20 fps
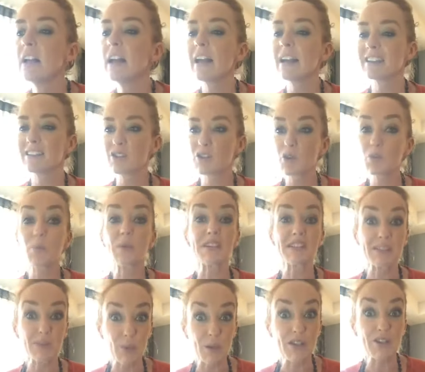It should be
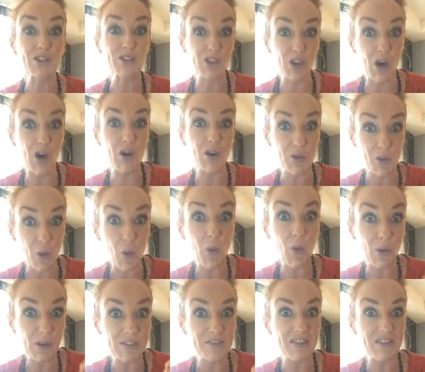switched on all